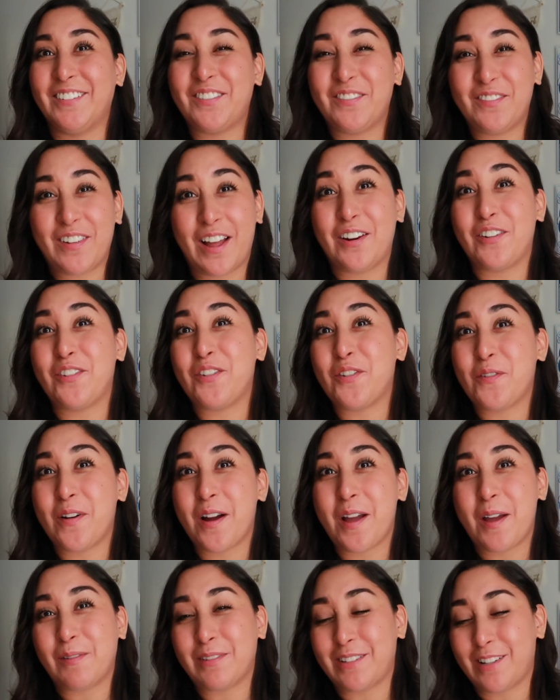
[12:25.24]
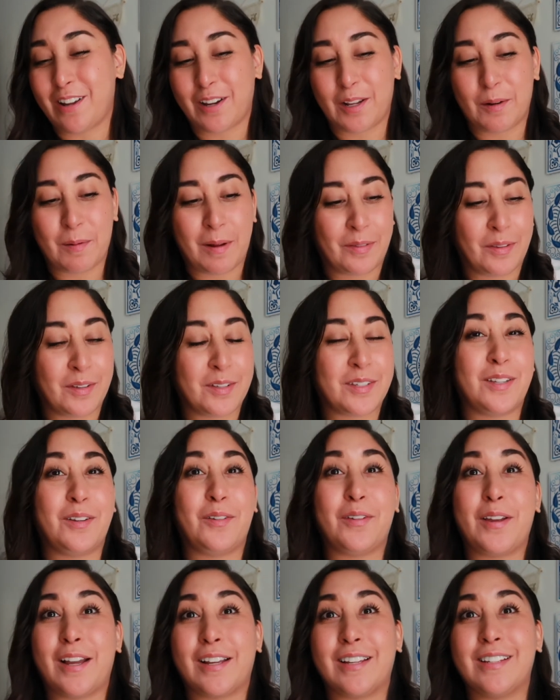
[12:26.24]
I don't know why I was talking about this.
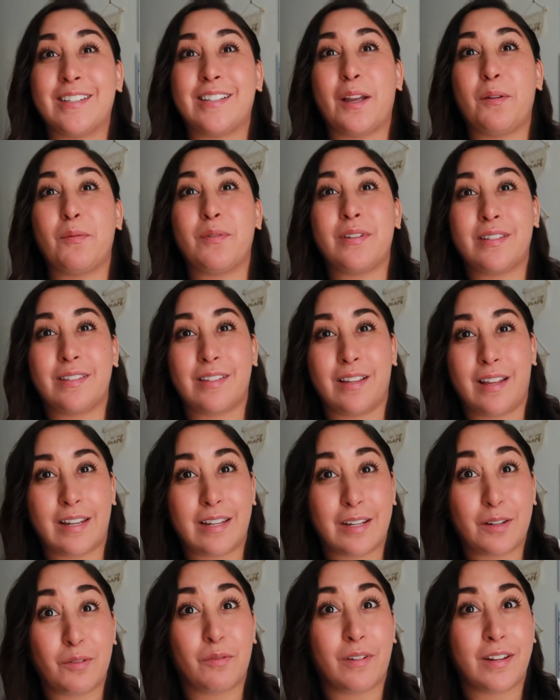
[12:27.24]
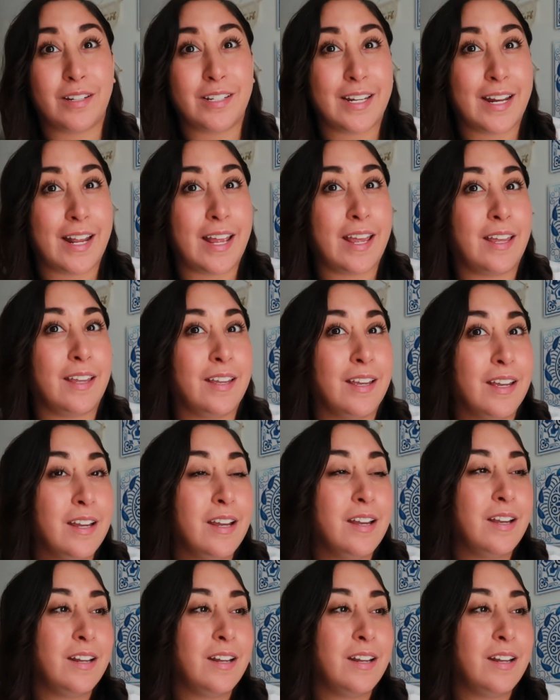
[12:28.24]
Oh yeah, because I didn't run today.